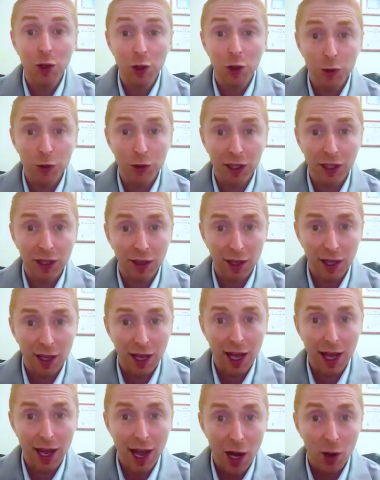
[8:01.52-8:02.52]
using the
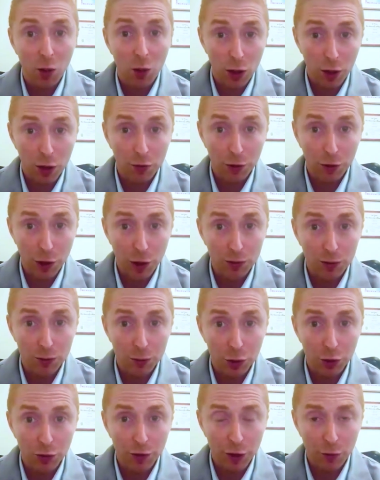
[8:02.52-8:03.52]
AI workflow
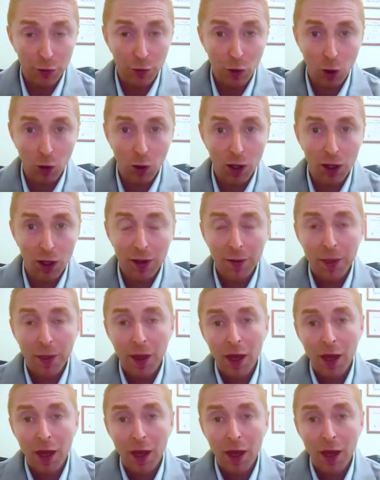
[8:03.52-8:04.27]
moving forward.